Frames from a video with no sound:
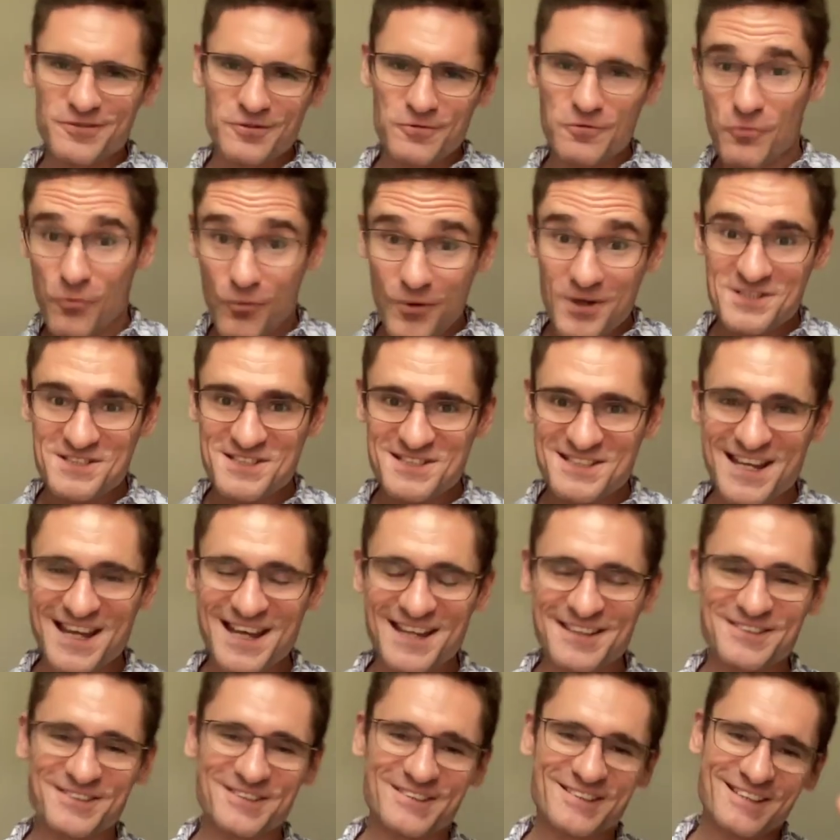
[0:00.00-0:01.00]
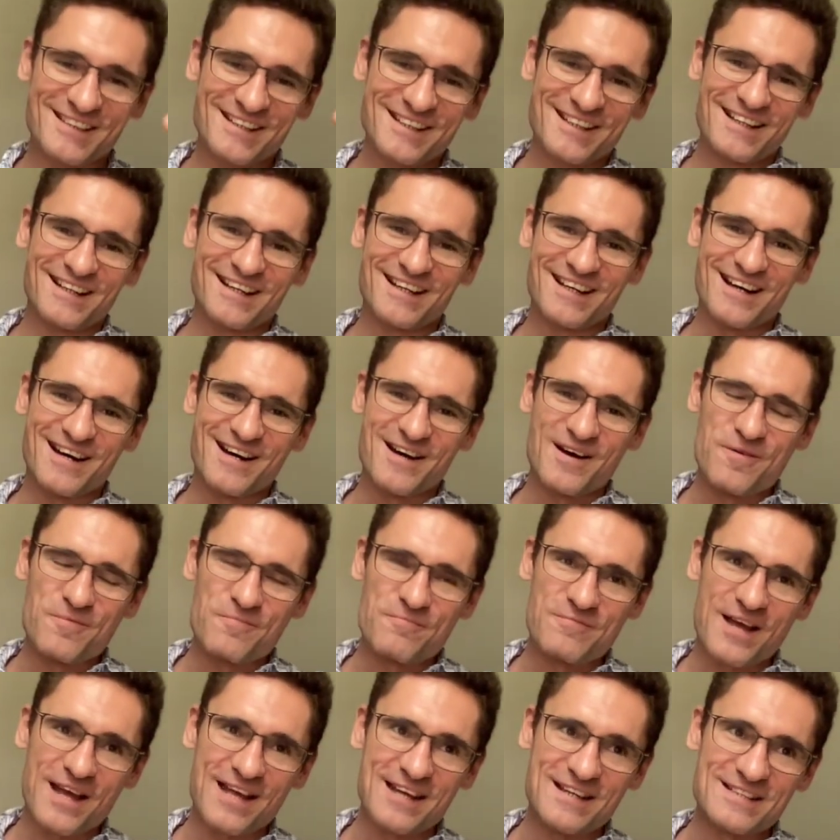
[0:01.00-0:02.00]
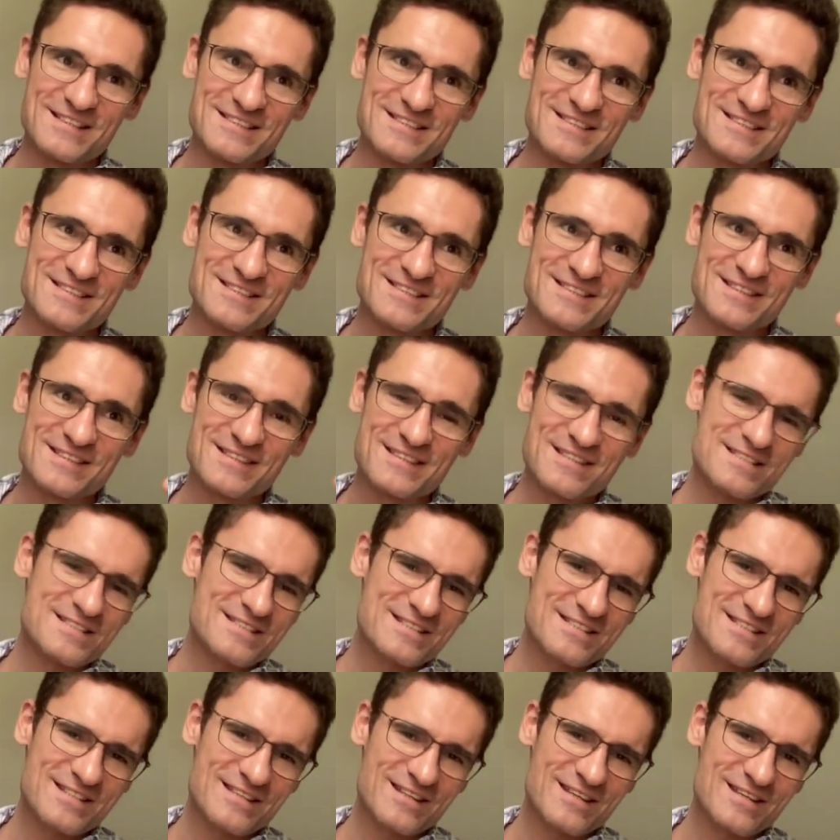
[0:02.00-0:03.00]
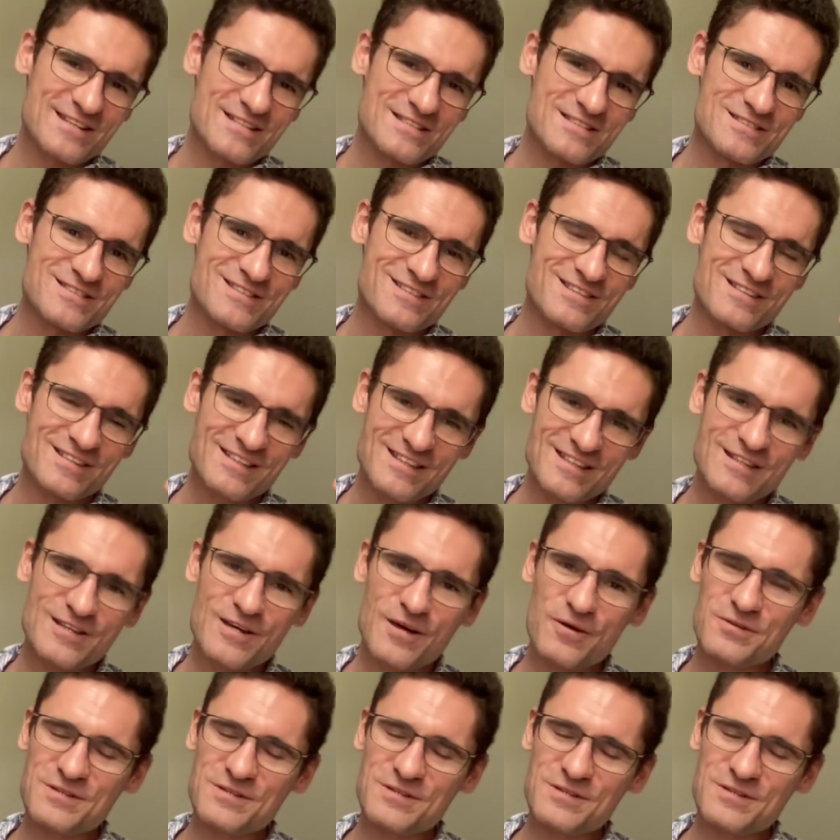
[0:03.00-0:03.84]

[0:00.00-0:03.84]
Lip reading: was Daniel. And this is the ego,